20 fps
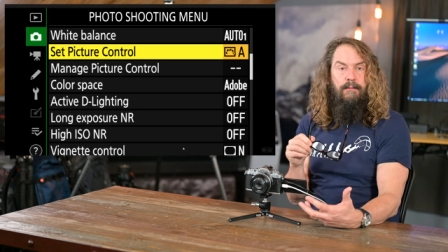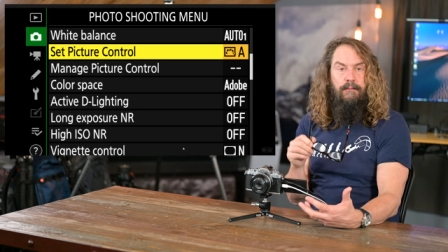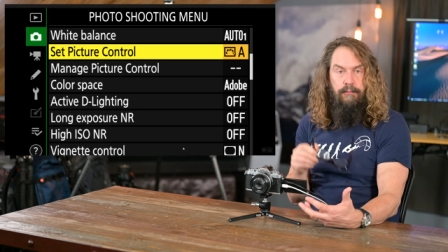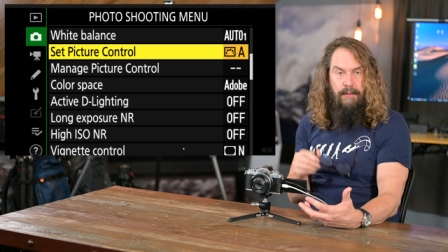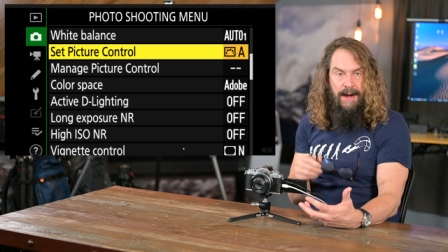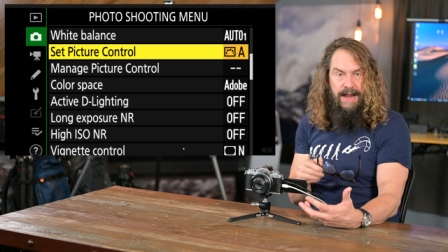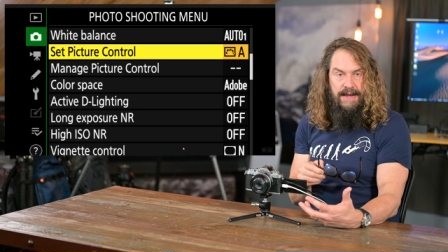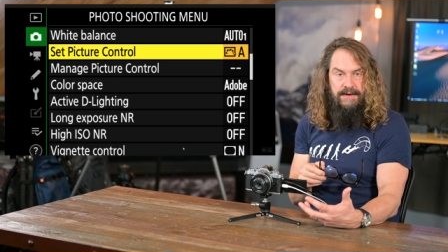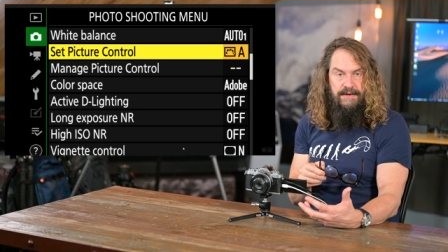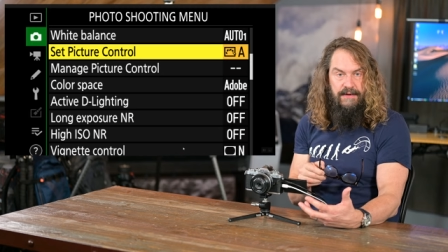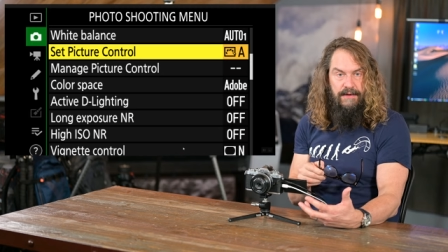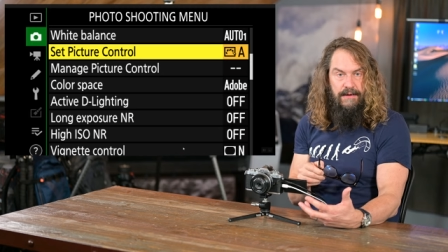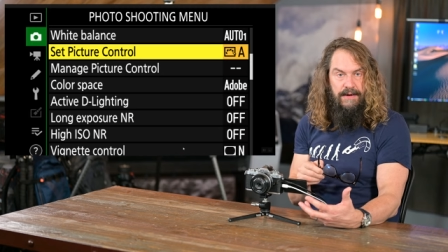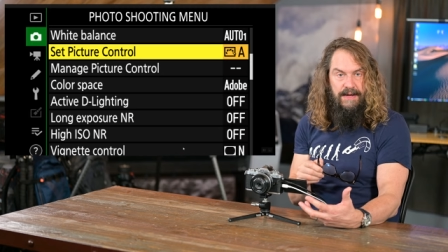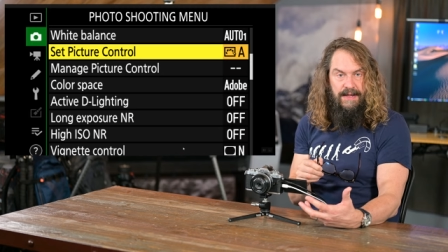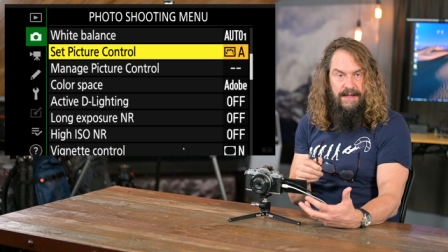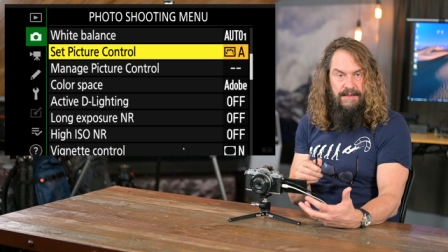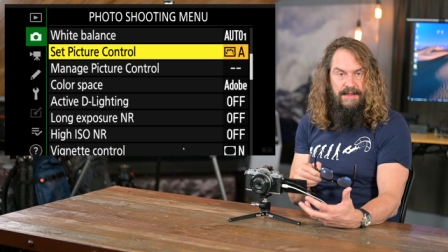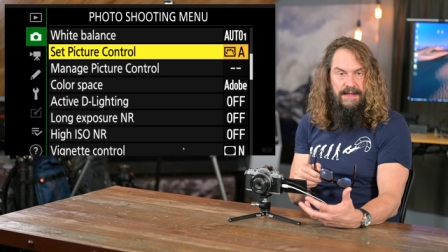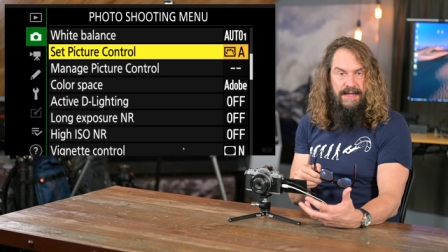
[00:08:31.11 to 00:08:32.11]

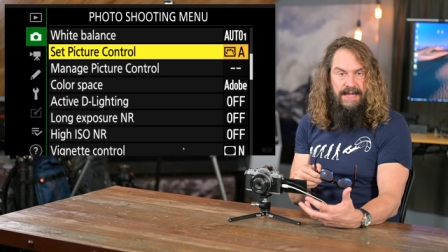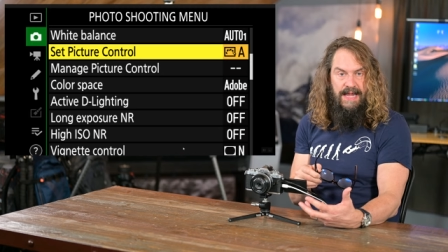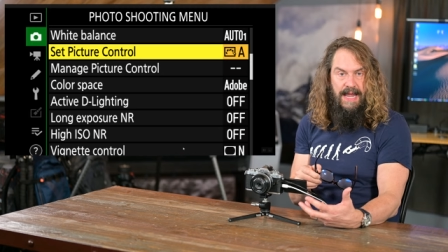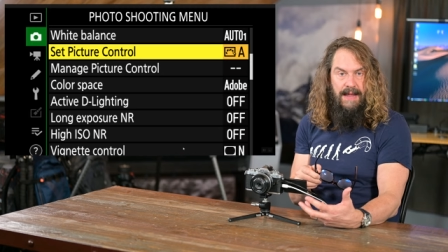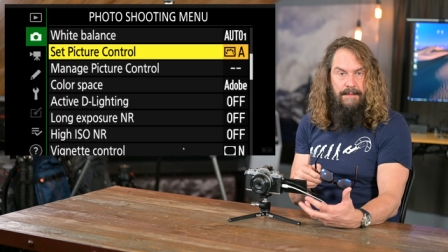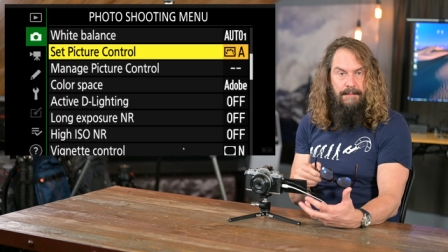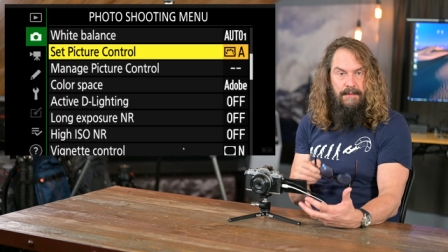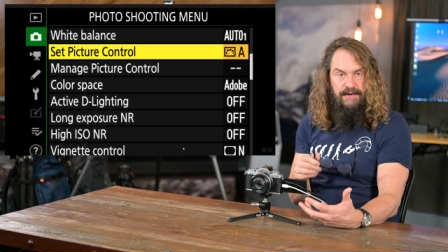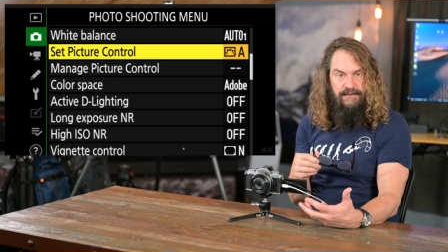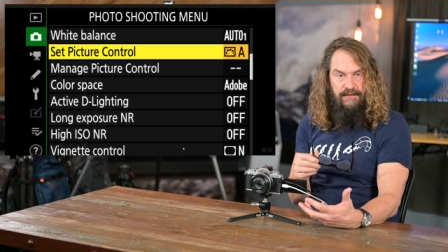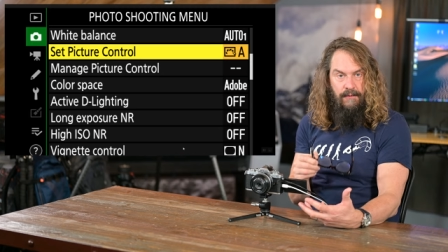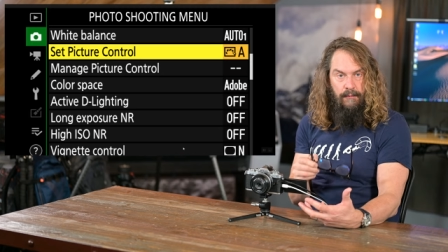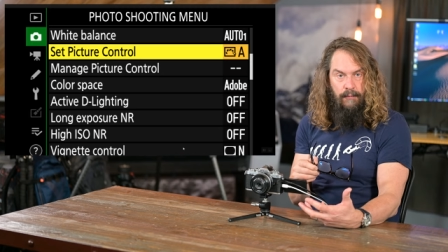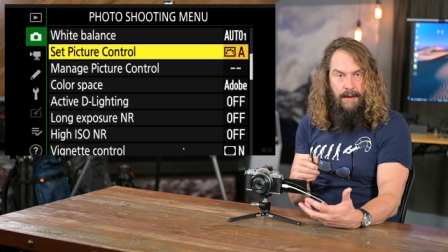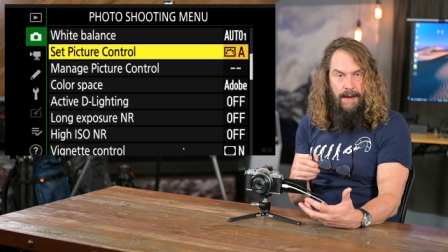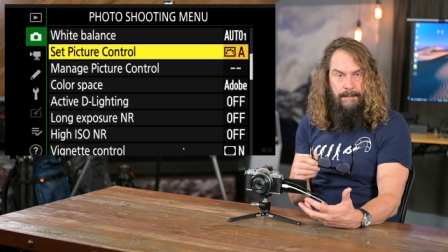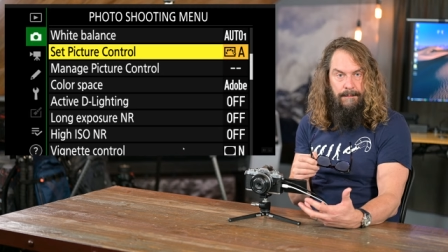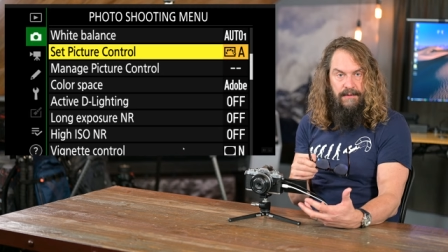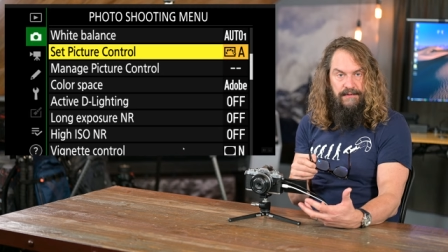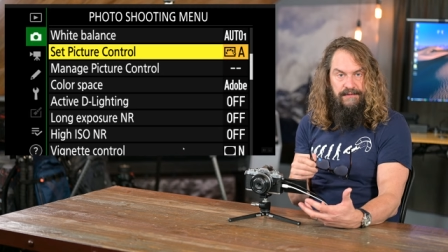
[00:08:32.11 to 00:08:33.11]
rendered in the camera to
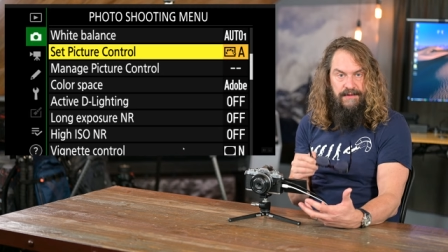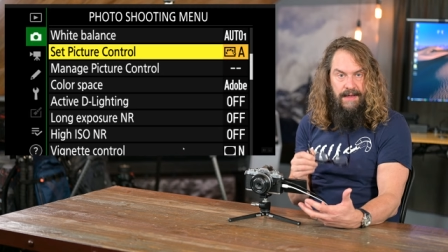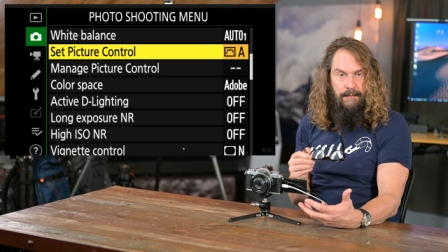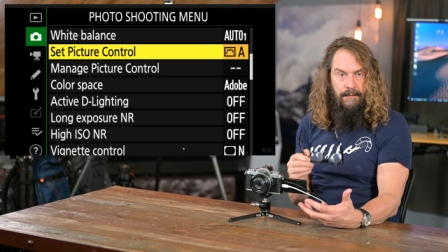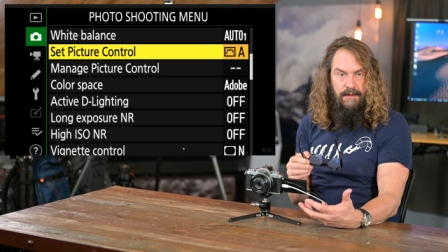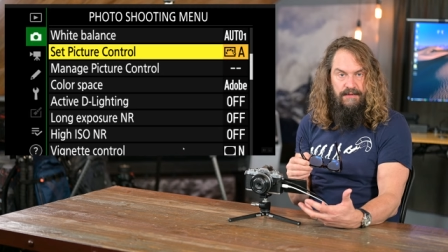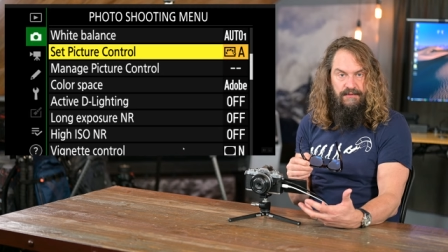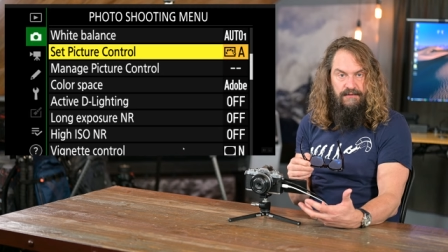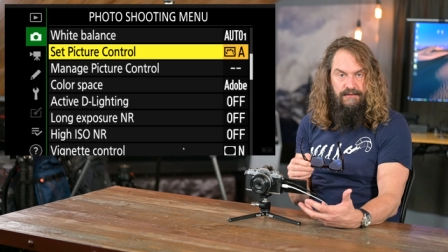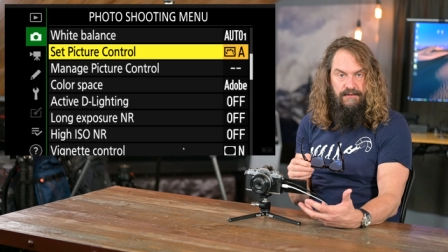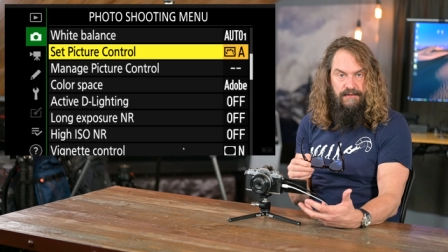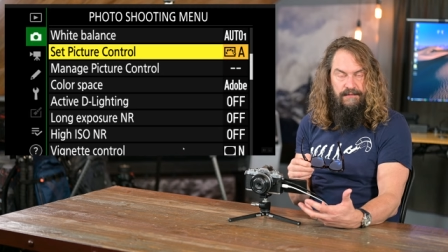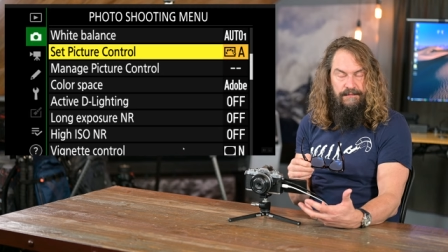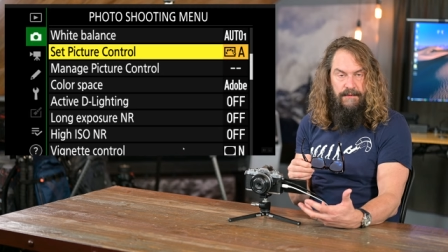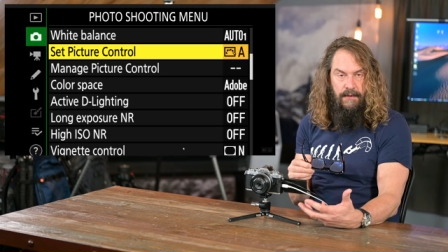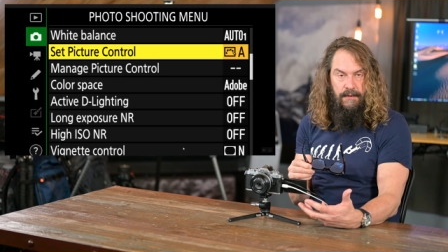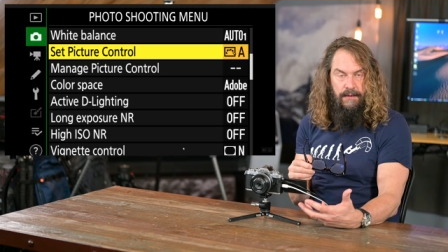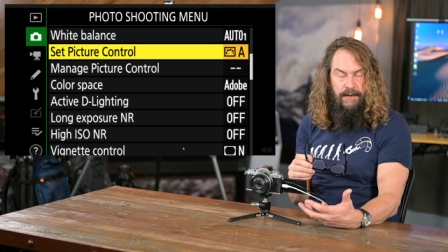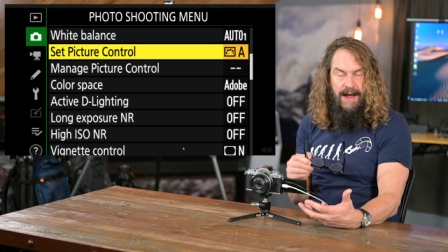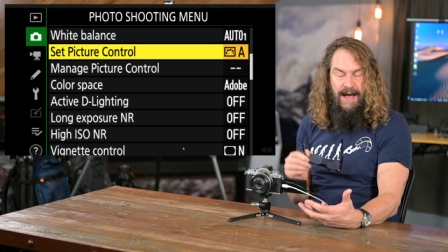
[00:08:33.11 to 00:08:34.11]
represent what you just
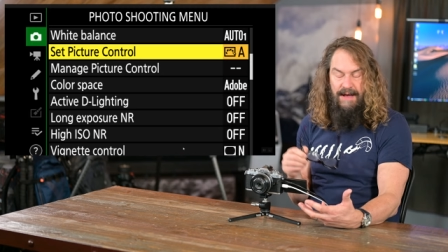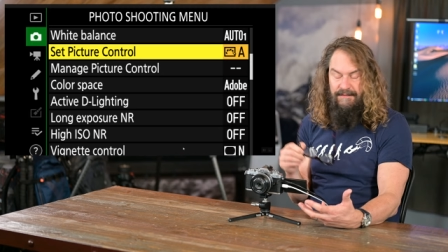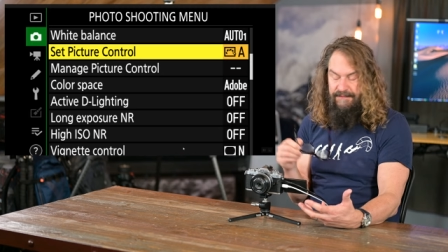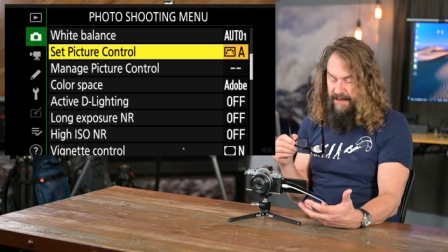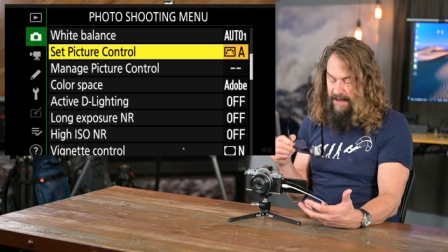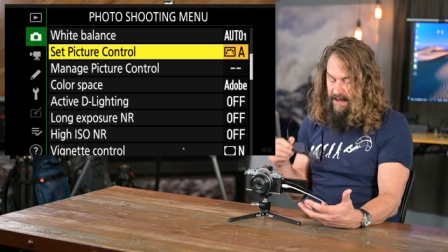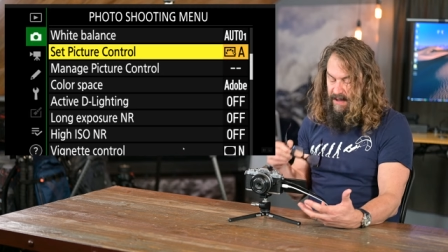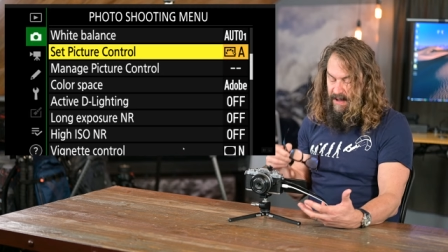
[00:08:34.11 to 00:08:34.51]
photographed.